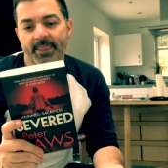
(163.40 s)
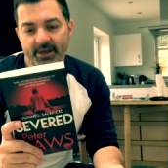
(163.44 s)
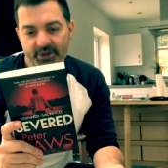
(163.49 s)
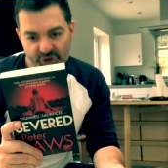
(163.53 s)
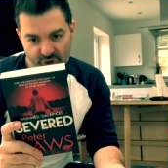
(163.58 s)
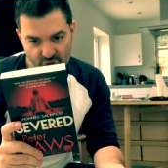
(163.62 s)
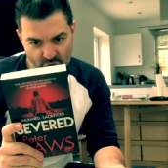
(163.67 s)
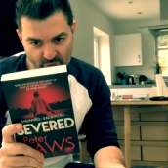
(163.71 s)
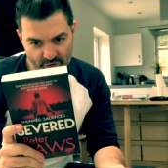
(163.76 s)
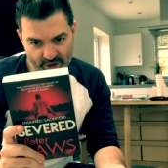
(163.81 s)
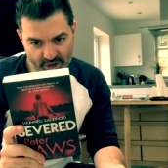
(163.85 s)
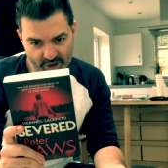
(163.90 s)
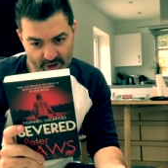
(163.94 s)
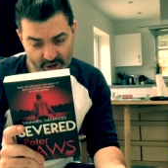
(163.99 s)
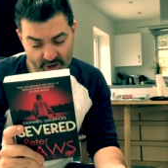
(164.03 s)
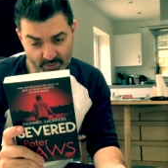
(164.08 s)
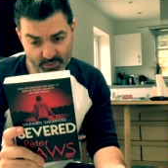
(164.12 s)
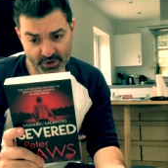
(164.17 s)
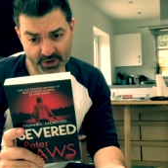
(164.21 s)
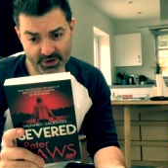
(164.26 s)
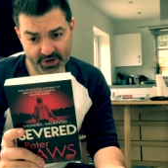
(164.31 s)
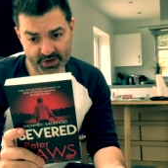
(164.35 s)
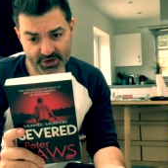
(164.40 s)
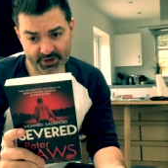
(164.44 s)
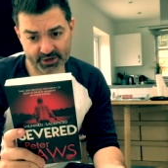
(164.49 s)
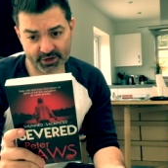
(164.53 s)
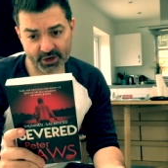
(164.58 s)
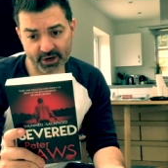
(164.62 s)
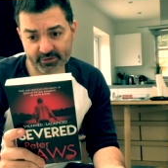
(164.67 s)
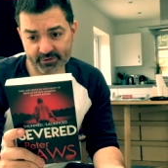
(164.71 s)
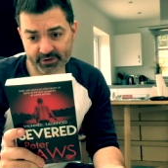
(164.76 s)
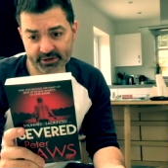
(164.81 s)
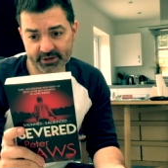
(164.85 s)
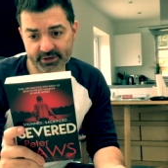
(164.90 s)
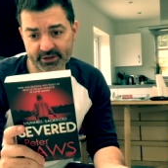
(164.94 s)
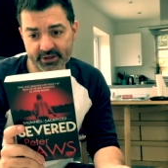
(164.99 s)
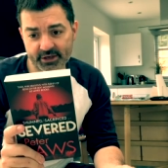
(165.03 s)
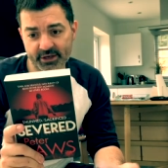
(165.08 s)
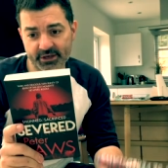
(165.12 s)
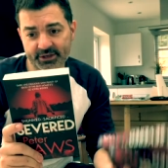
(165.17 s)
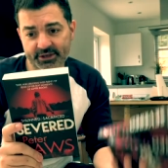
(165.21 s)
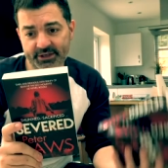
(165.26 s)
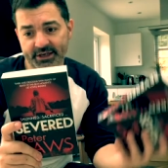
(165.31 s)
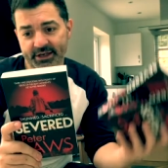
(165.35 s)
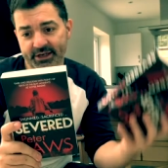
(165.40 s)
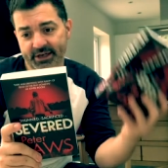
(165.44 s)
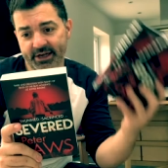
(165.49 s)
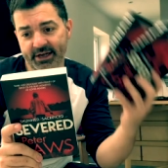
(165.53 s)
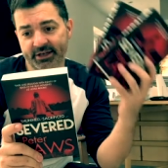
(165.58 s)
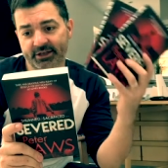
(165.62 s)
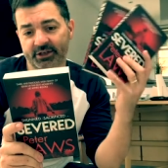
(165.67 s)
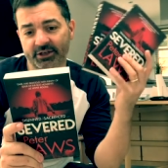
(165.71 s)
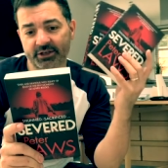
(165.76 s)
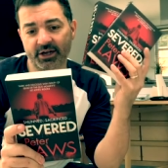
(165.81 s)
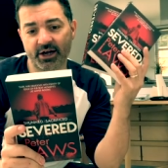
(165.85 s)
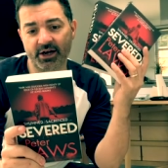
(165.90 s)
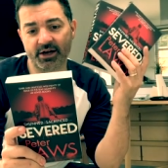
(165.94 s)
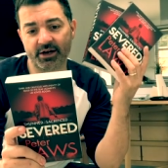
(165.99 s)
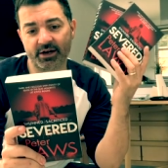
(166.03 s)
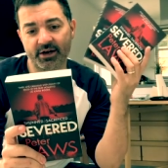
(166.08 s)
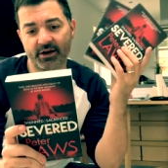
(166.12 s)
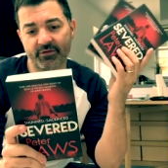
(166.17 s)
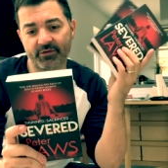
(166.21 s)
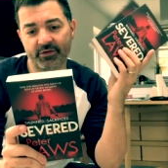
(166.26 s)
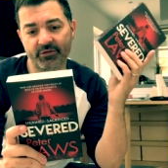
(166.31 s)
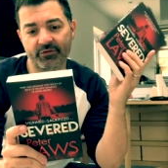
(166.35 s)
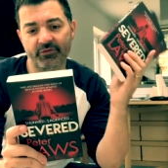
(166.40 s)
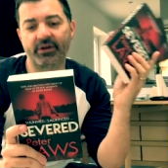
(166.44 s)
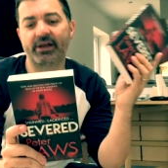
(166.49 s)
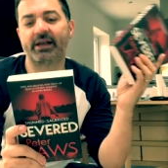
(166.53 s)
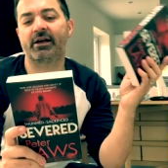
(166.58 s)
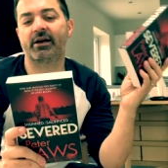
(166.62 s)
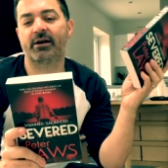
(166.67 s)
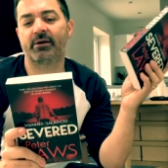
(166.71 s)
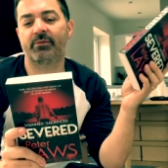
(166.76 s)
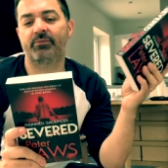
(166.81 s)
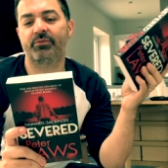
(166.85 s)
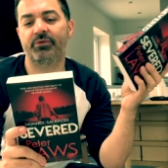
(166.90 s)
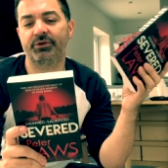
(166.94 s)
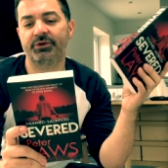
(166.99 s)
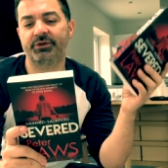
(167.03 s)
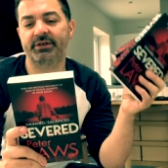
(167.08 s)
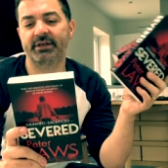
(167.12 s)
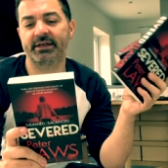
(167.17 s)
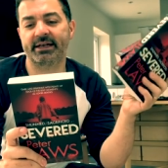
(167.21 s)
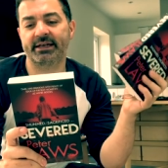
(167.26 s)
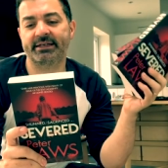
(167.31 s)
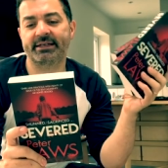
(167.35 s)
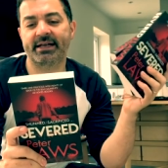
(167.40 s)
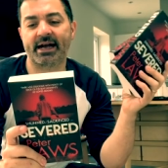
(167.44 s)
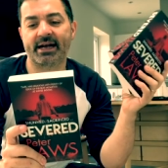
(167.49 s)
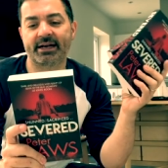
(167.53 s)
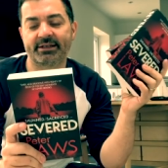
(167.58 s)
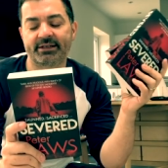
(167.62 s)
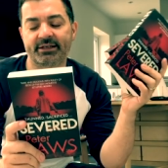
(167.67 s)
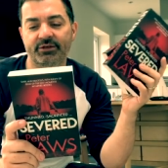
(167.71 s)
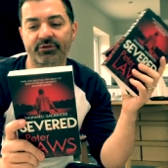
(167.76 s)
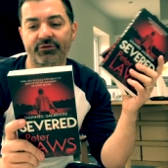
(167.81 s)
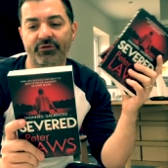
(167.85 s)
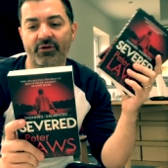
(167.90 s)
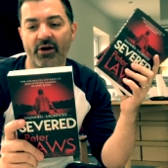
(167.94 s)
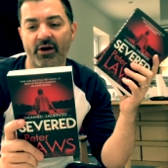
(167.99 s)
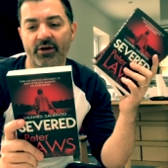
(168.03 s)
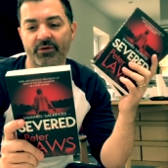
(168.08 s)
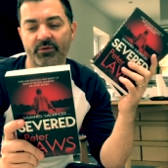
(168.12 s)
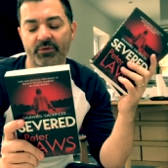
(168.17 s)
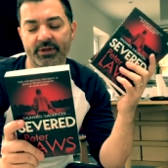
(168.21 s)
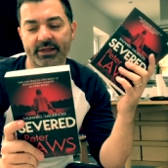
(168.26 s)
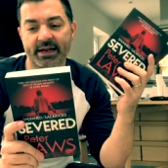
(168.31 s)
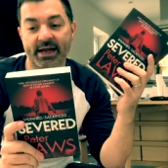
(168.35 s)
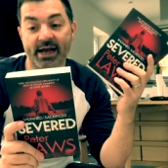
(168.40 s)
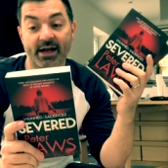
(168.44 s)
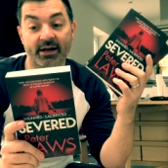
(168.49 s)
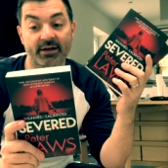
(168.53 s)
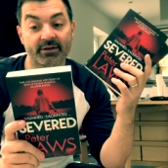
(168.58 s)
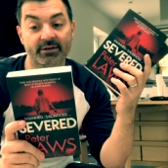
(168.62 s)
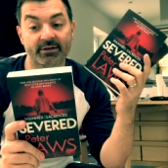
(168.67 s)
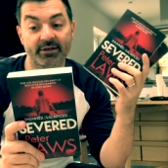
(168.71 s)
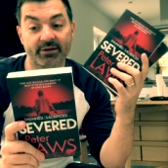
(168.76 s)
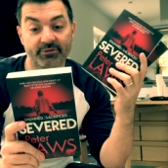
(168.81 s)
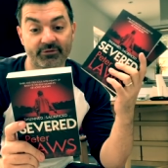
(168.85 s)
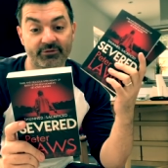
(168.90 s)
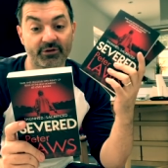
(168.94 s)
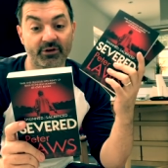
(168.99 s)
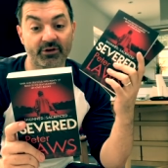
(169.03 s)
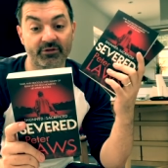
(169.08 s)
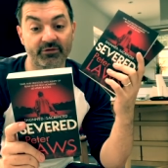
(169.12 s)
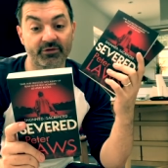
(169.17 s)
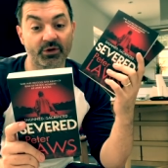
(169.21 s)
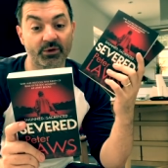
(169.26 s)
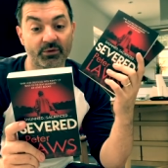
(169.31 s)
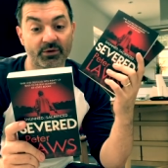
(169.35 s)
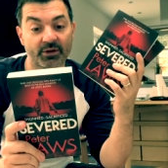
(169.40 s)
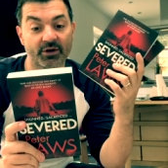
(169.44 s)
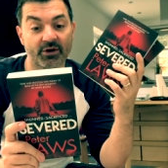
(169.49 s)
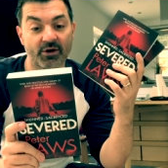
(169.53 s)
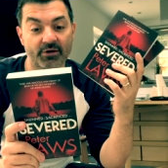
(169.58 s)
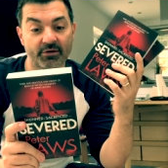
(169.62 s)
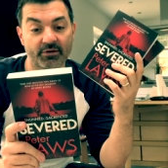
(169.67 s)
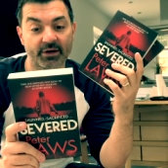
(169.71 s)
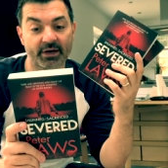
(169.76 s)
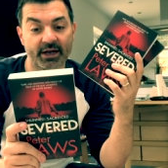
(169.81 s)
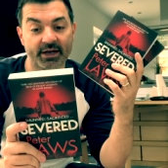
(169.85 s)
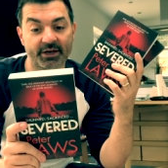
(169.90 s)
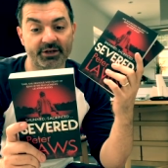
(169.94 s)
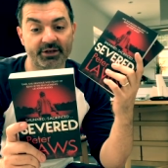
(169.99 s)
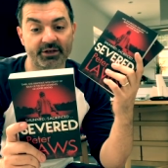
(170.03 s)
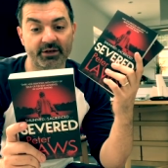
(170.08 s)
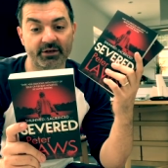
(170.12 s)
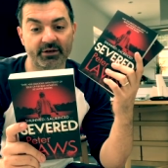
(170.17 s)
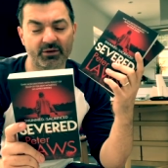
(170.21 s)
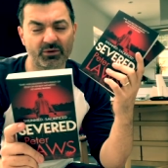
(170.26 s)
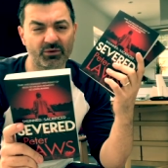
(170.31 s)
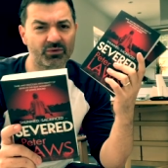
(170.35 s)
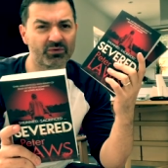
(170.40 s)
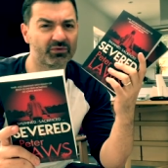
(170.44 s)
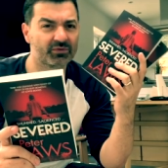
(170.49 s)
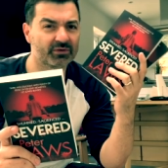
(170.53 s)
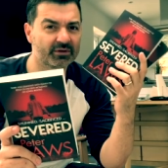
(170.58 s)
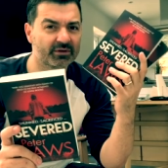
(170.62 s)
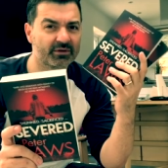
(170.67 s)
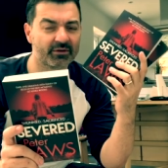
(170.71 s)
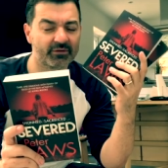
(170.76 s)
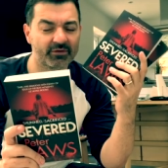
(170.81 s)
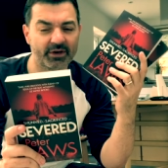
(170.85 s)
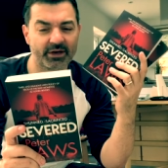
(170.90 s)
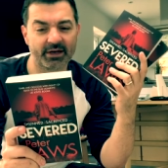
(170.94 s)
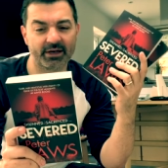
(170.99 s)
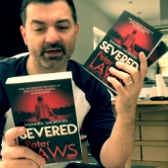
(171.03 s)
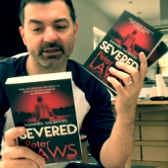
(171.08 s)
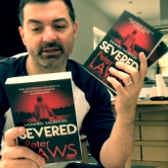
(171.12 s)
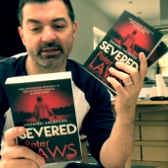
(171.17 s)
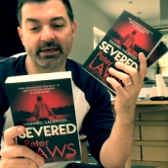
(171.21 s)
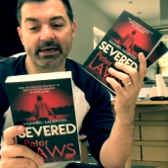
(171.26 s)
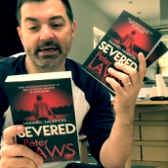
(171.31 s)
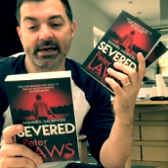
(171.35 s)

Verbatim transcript: During a communion service, the teenage son of the vicar brutally attacks his father with an axe in full view of the congregation. Oof, it's not very nice.